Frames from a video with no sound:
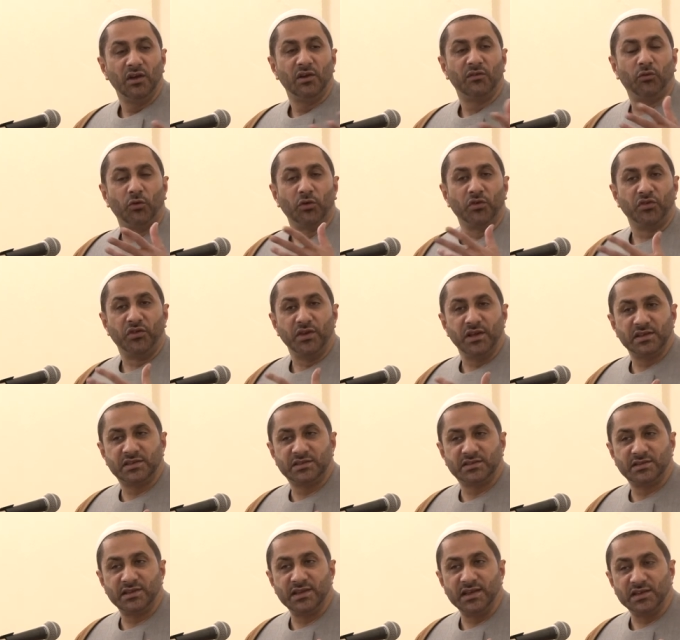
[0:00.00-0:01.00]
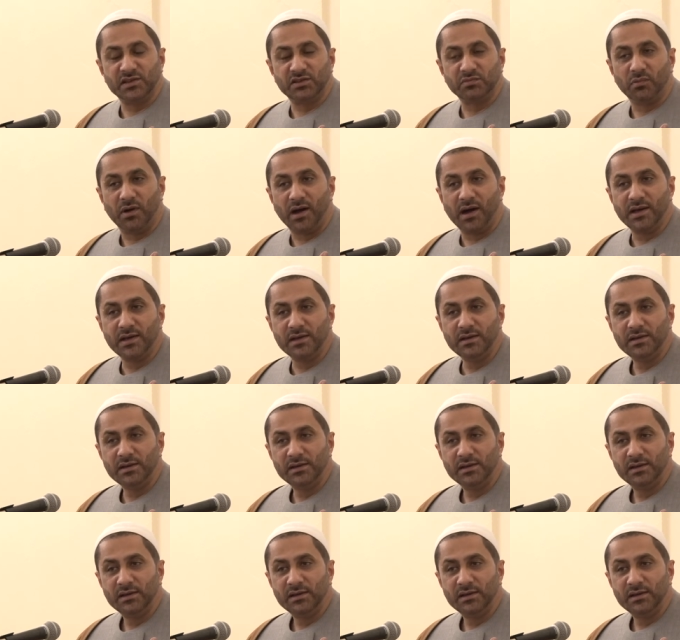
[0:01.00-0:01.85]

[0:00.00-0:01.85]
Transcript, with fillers: For this is my